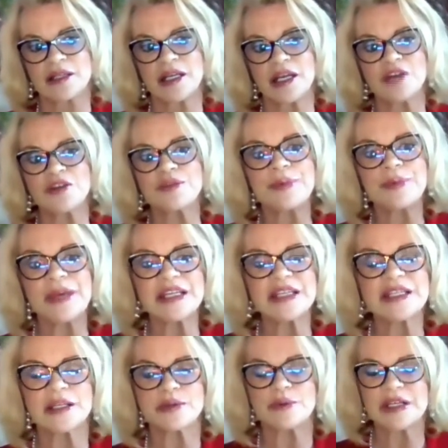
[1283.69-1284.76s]
The other piece
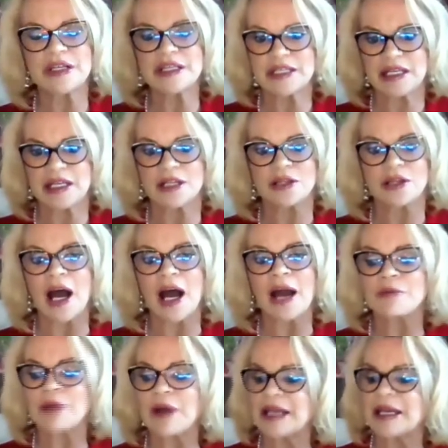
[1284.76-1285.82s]
that we see a lot
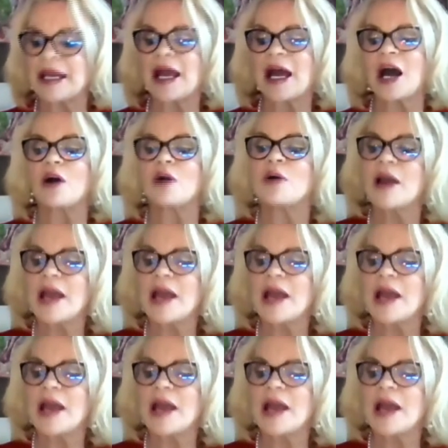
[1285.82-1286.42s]
right now